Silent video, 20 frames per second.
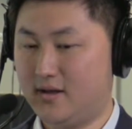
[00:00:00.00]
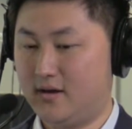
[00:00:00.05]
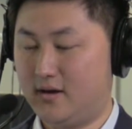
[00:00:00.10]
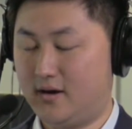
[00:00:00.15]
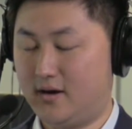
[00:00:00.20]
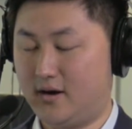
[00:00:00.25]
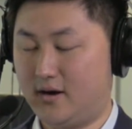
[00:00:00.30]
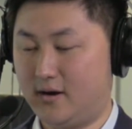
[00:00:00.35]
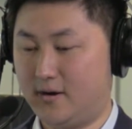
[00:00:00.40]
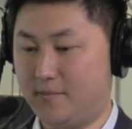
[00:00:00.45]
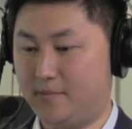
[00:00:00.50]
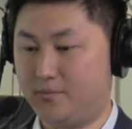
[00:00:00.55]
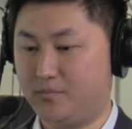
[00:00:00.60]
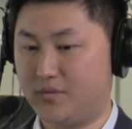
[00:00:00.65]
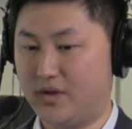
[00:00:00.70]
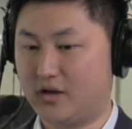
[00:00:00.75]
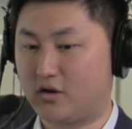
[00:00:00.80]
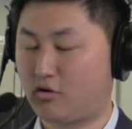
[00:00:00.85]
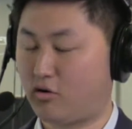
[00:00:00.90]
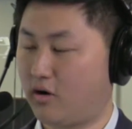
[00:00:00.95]

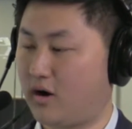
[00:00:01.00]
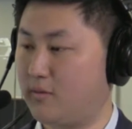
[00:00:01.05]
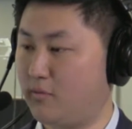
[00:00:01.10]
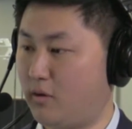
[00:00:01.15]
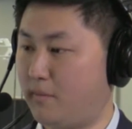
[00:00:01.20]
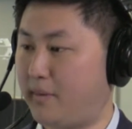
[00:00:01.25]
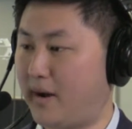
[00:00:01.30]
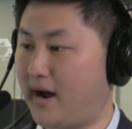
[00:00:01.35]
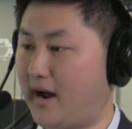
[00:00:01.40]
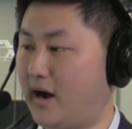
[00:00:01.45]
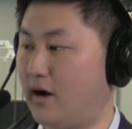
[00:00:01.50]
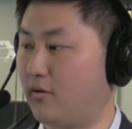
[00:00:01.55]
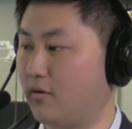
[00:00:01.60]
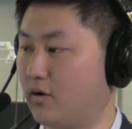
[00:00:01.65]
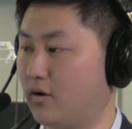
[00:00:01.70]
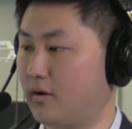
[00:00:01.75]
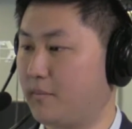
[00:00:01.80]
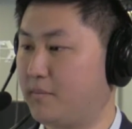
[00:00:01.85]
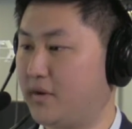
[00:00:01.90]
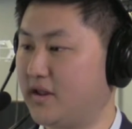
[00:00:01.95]
um, incredible
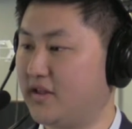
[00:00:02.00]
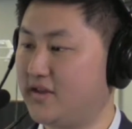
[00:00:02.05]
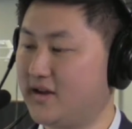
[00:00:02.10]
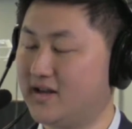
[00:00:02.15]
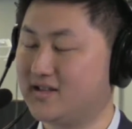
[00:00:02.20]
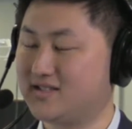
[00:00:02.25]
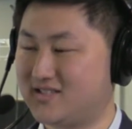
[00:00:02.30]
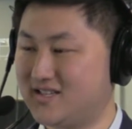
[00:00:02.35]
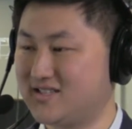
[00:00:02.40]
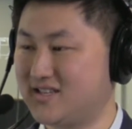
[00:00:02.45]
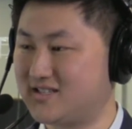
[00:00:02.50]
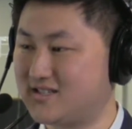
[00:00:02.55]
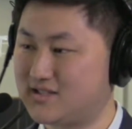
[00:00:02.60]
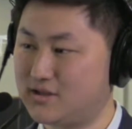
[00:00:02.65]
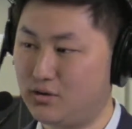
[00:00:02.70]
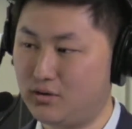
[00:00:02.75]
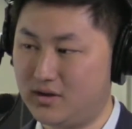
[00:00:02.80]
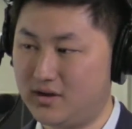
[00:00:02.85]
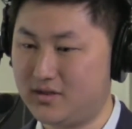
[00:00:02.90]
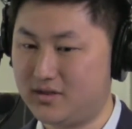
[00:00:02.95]
power. But the thing is, since it's
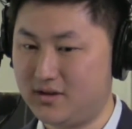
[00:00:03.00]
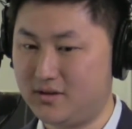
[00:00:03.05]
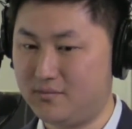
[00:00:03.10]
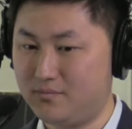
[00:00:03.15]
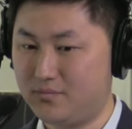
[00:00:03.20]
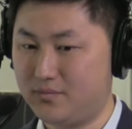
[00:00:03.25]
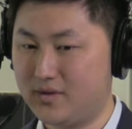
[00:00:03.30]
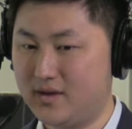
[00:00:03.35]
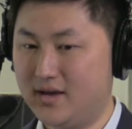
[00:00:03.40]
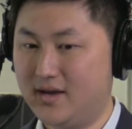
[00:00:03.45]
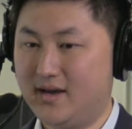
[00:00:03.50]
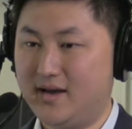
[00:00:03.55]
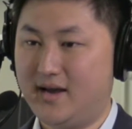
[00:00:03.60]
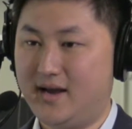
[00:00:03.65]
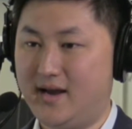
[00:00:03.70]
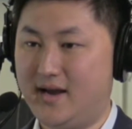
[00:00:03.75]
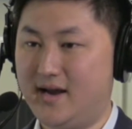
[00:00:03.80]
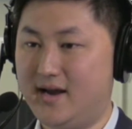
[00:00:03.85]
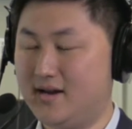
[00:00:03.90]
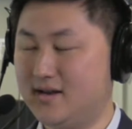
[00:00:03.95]
still lithium, yeah,
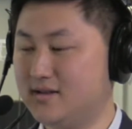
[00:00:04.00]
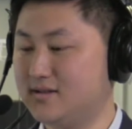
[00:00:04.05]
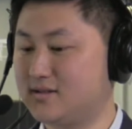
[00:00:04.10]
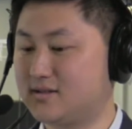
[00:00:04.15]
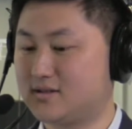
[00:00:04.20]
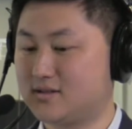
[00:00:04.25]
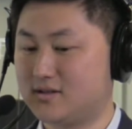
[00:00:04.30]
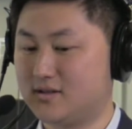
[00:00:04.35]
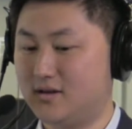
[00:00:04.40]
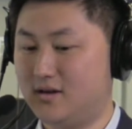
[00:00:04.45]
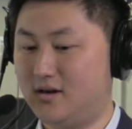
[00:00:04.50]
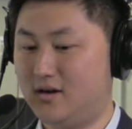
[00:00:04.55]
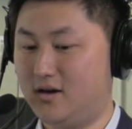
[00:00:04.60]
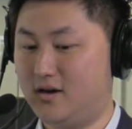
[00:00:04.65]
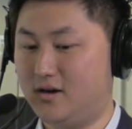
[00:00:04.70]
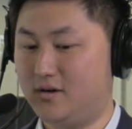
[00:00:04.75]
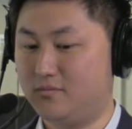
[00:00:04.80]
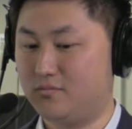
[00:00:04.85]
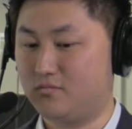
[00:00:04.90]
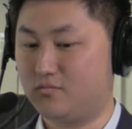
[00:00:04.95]
it is
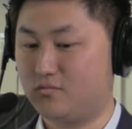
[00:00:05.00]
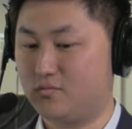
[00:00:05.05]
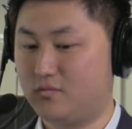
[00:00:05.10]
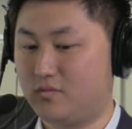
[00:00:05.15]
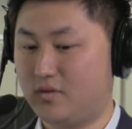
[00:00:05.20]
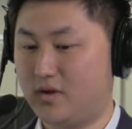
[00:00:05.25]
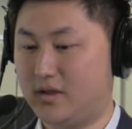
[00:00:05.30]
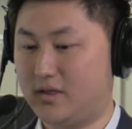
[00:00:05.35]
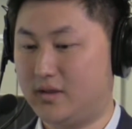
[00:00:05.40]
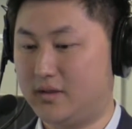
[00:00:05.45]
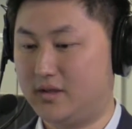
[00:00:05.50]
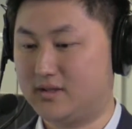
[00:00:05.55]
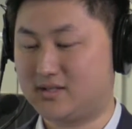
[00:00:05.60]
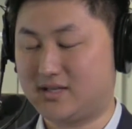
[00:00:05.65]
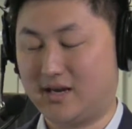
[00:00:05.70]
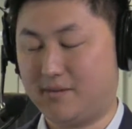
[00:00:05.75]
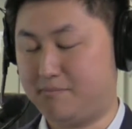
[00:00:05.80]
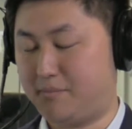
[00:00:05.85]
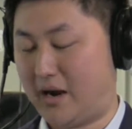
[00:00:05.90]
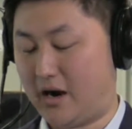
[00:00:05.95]
um,
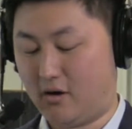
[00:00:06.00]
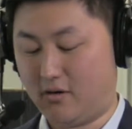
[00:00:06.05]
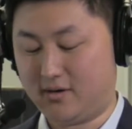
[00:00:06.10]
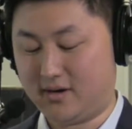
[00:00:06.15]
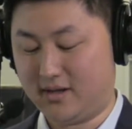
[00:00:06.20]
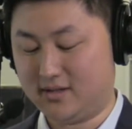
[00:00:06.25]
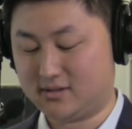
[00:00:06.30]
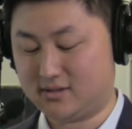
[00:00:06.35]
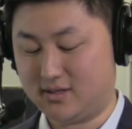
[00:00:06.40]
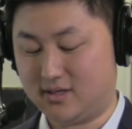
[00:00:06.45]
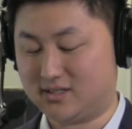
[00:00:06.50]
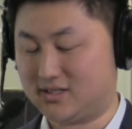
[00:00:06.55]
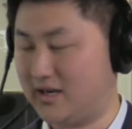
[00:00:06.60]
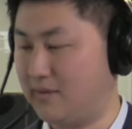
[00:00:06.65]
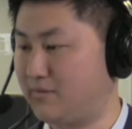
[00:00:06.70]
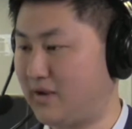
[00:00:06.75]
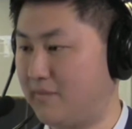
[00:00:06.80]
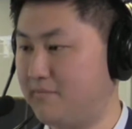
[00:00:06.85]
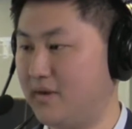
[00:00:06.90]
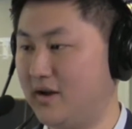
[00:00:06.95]
same power density,
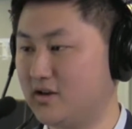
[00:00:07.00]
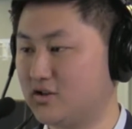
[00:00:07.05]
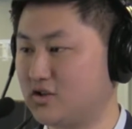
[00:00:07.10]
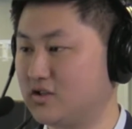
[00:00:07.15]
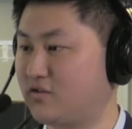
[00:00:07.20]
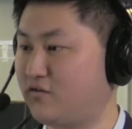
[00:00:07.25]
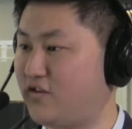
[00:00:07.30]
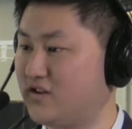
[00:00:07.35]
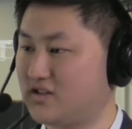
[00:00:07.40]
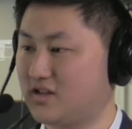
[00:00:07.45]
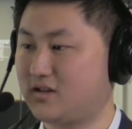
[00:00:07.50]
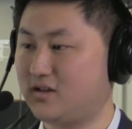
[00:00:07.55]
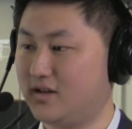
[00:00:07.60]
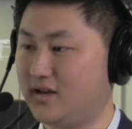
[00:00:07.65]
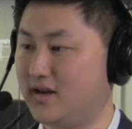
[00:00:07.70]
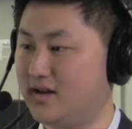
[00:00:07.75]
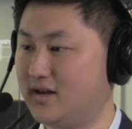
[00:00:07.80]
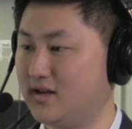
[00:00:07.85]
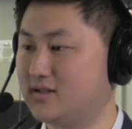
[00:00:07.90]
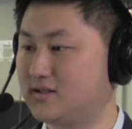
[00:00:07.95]
same dimensions.
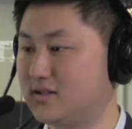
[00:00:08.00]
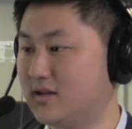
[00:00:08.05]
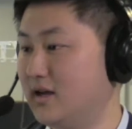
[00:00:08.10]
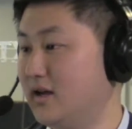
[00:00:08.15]
Physically, it is